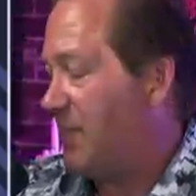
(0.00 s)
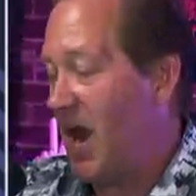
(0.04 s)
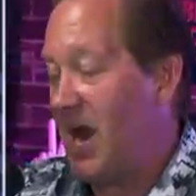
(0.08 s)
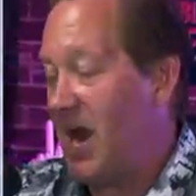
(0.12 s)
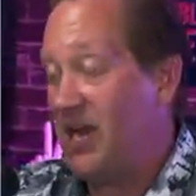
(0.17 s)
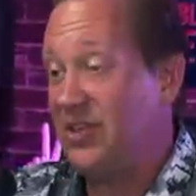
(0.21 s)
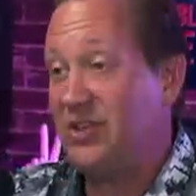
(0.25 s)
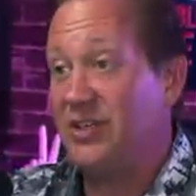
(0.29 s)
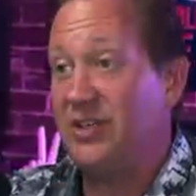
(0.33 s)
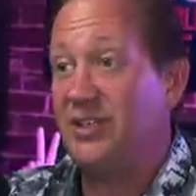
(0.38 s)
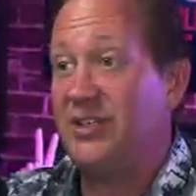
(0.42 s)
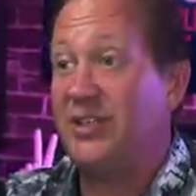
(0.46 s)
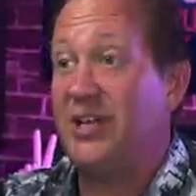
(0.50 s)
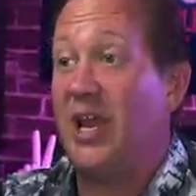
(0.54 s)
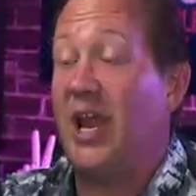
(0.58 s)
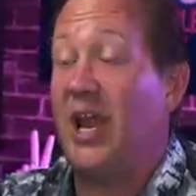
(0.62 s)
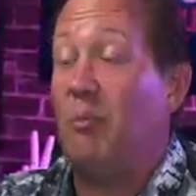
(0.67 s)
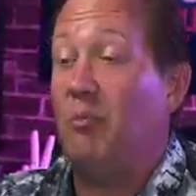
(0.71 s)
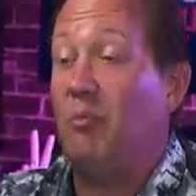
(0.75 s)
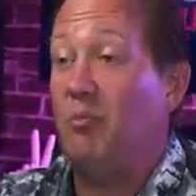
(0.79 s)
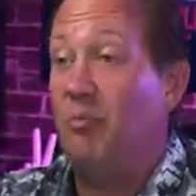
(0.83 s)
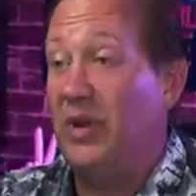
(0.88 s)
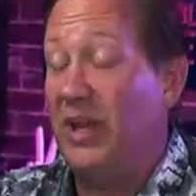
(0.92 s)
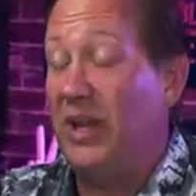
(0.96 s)

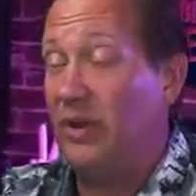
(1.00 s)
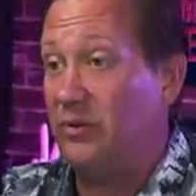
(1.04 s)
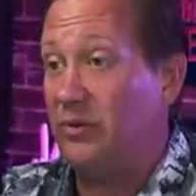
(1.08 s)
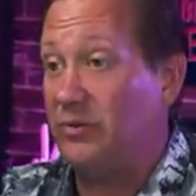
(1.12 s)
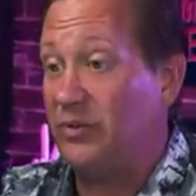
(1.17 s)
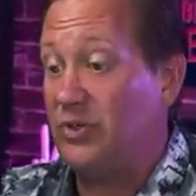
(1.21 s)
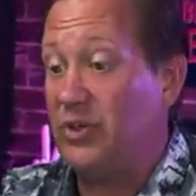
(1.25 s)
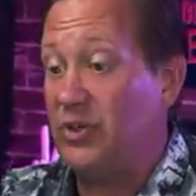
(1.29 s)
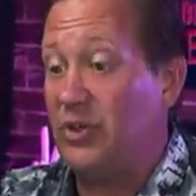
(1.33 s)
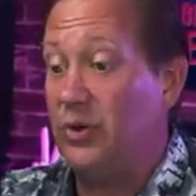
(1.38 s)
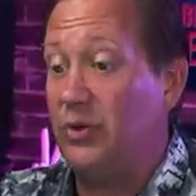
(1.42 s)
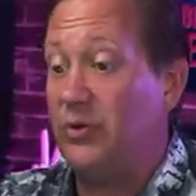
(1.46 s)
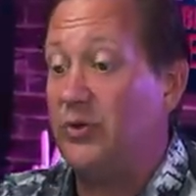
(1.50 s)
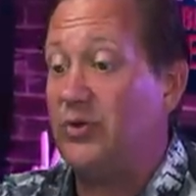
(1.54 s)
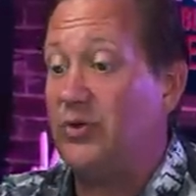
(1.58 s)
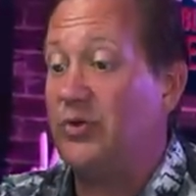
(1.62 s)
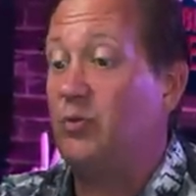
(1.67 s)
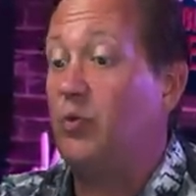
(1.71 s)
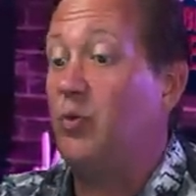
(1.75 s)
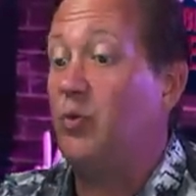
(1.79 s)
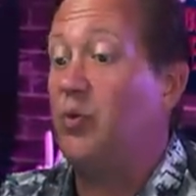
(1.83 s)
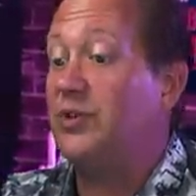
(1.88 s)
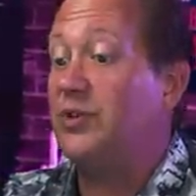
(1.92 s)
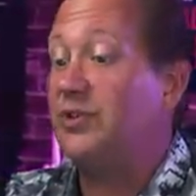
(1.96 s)

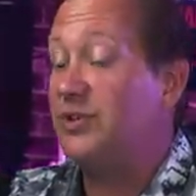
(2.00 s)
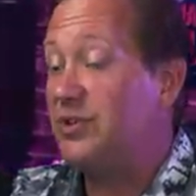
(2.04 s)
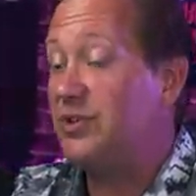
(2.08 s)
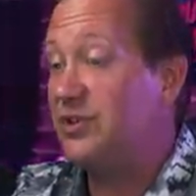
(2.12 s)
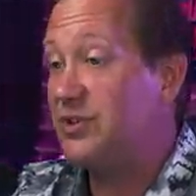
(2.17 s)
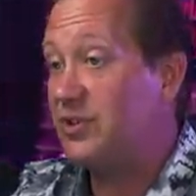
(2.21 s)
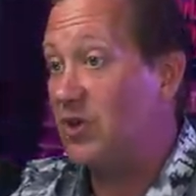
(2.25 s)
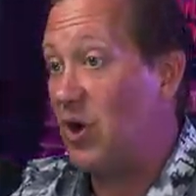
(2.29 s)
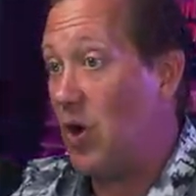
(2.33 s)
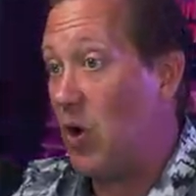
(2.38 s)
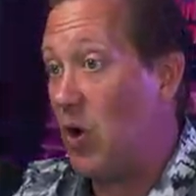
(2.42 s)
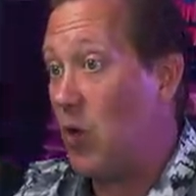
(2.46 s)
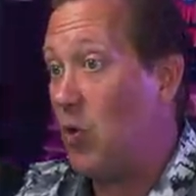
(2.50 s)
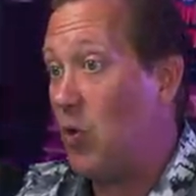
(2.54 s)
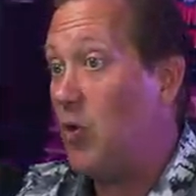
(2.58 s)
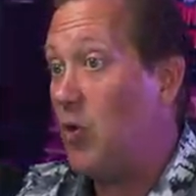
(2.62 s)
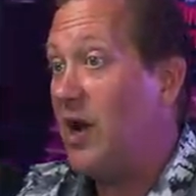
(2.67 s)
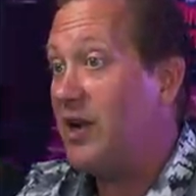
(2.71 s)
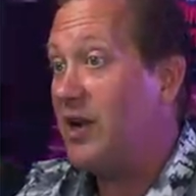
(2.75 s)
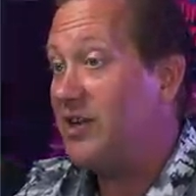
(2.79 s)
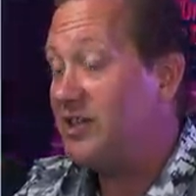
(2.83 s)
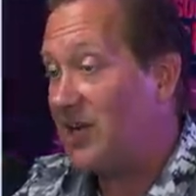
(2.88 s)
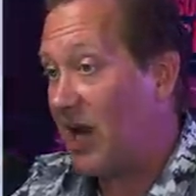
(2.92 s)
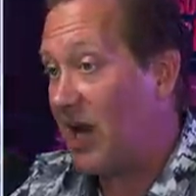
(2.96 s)
Beetlejuice was
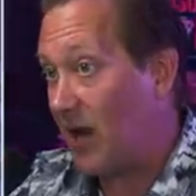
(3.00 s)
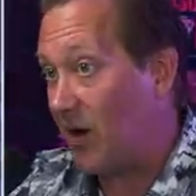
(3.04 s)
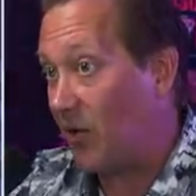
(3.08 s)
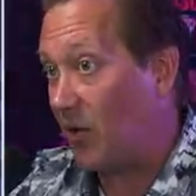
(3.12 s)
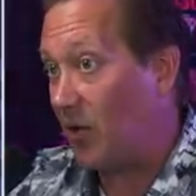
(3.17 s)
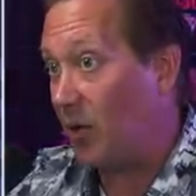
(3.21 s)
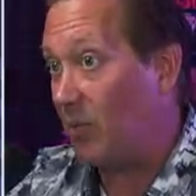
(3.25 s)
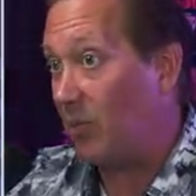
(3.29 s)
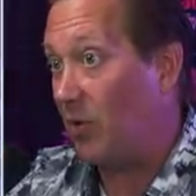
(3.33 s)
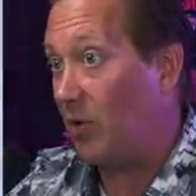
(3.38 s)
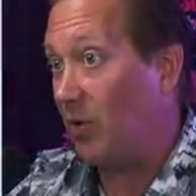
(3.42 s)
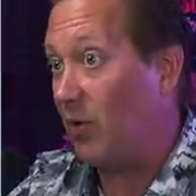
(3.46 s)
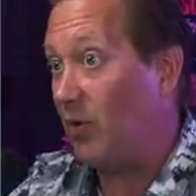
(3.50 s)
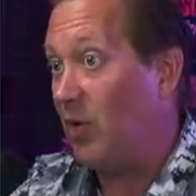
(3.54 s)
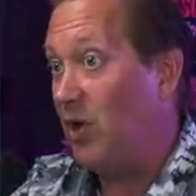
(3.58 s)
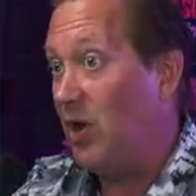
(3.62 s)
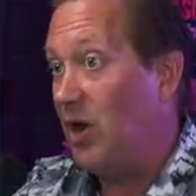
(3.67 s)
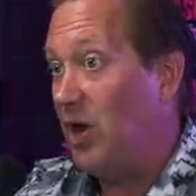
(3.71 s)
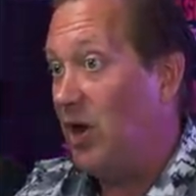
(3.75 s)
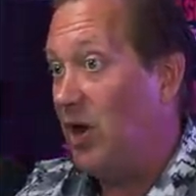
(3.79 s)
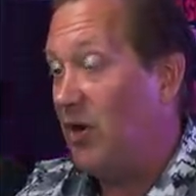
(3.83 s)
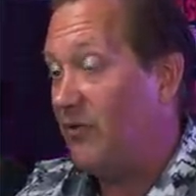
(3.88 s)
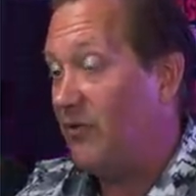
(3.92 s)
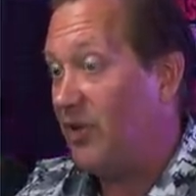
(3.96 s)
so terrible
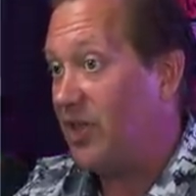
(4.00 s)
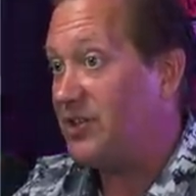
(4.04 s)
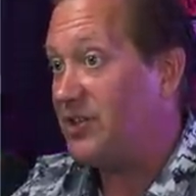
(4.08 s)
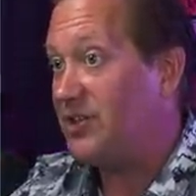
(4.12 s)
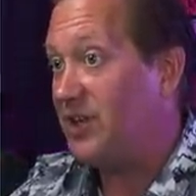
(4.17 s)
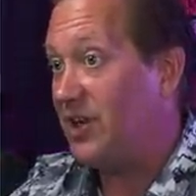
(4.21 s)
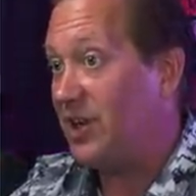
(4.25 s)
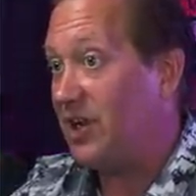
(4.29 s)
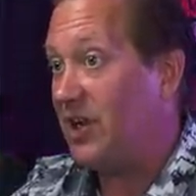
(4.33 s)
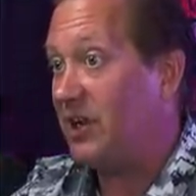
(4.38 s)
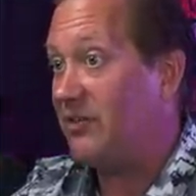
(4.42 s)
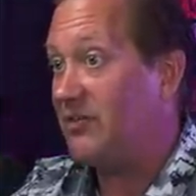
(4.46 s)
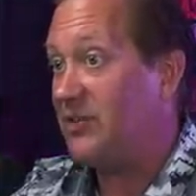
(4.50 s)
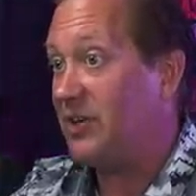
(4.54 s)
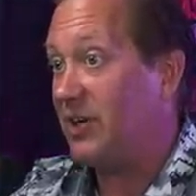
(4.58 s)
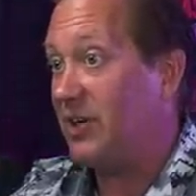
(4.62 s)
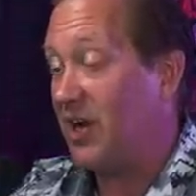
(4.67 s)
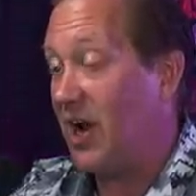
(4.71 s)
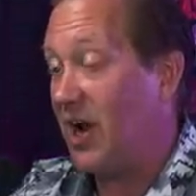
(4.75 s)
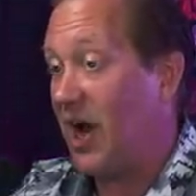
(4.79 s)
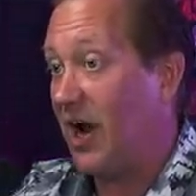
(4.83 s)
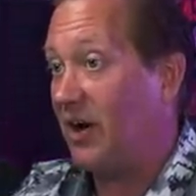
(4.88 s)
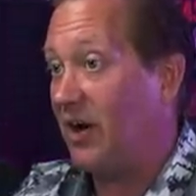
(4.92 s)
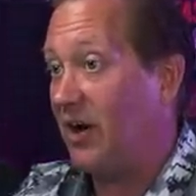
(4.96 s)
for the city of
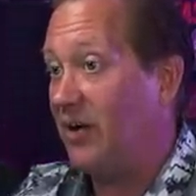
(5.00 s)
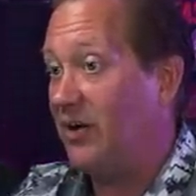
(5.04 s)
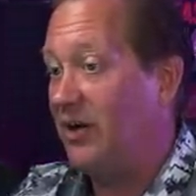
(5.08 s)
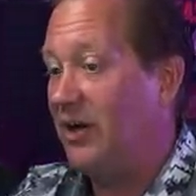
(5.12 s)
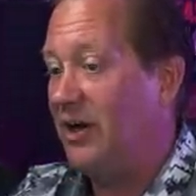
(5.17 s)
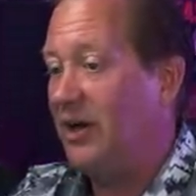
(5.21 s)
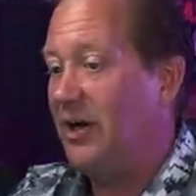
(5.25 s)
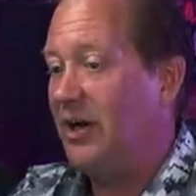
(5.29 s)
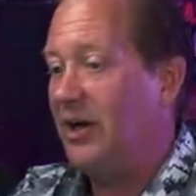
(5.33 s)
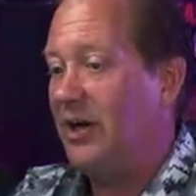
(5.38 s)
Chicago.